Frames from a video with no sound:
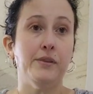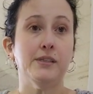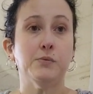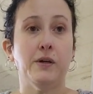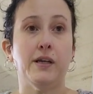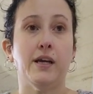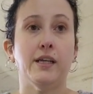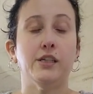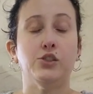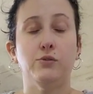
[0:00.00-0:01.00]
This way it kind
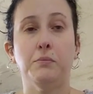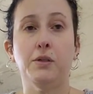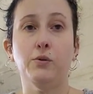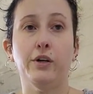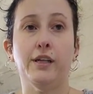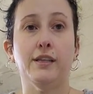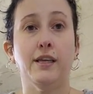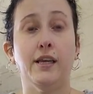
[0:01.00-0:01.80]
of gets you a middle grade thing,